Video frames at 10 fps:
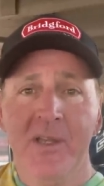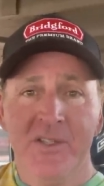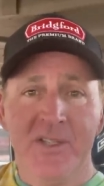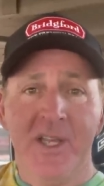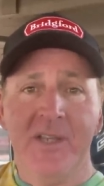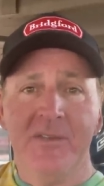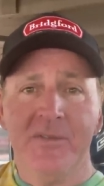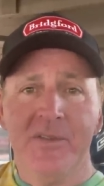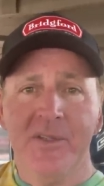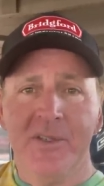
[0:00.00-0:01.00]
the sake of
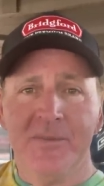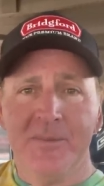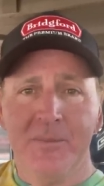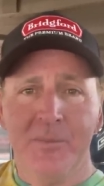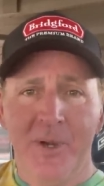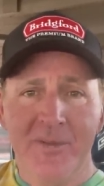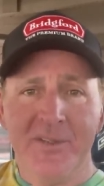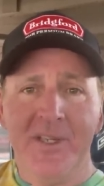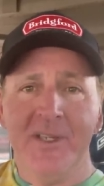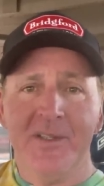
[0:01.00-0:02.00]
the
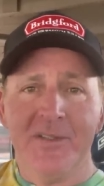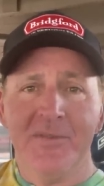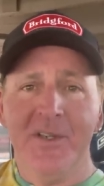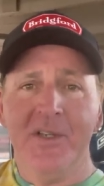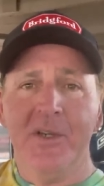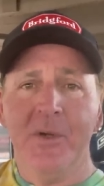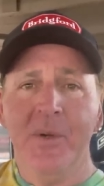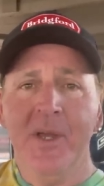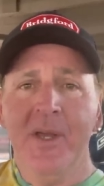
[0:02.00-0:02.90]
brevity in this video,